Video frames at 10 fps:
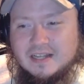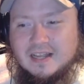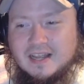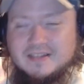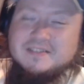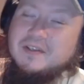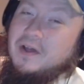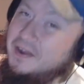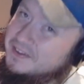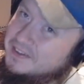And so
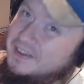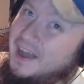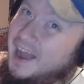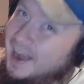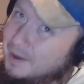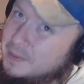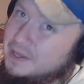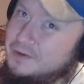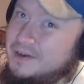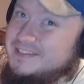I'm
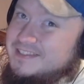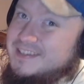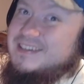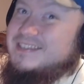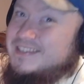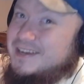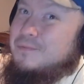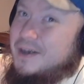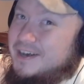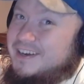interested to see
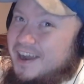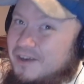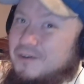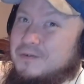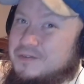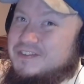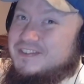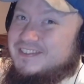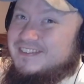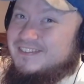where it goes,
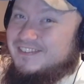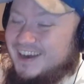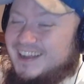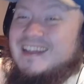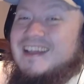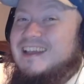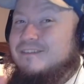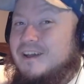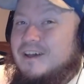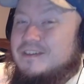right? If
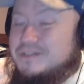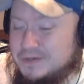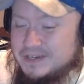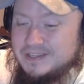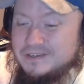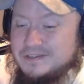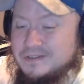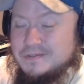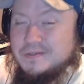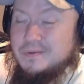y'all enjoy either of
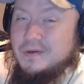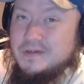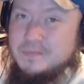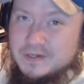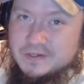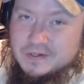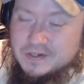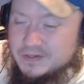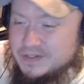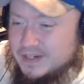those two artists, make sure you
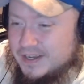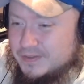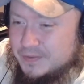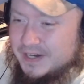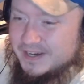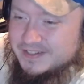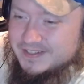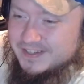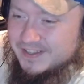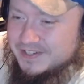go check out the reactions
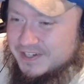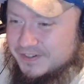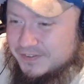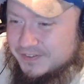on the channel.